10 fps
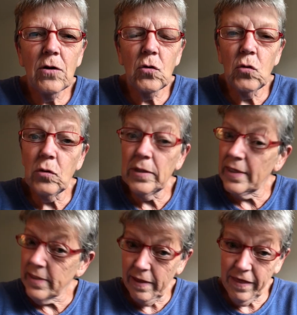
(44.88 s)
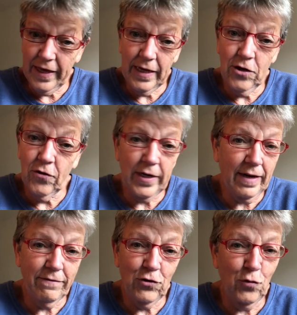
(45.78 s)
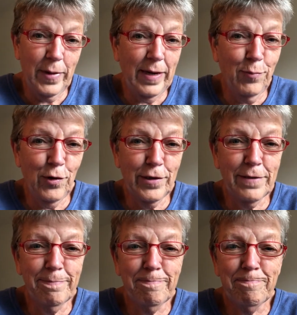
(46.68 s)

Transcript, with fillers: who doesn't think you can have too many books.